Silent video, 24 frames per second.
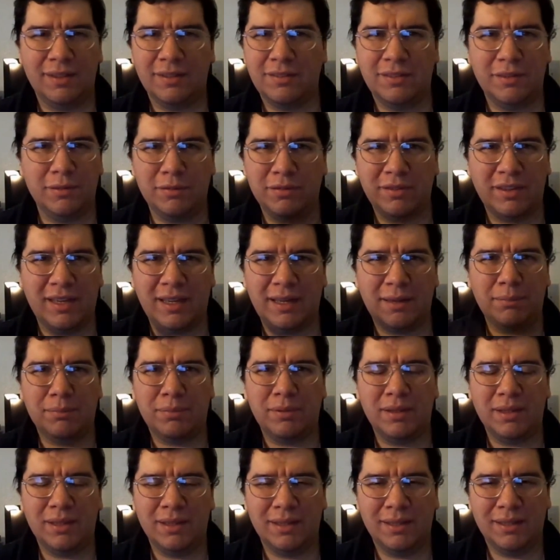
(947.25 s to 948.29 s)
and she was
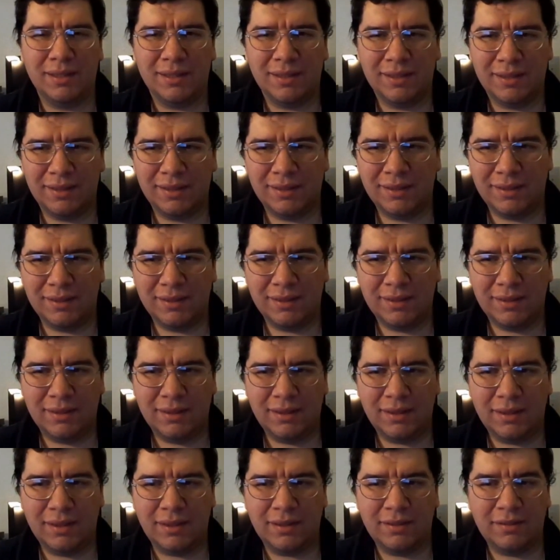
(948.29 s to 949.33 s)
happy
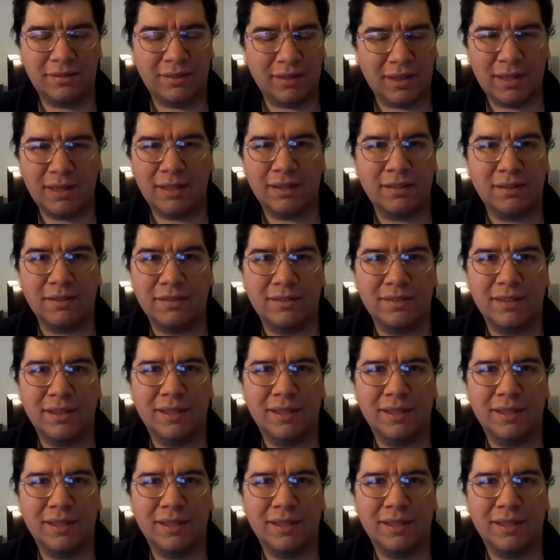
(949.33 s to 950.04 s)
and sad at the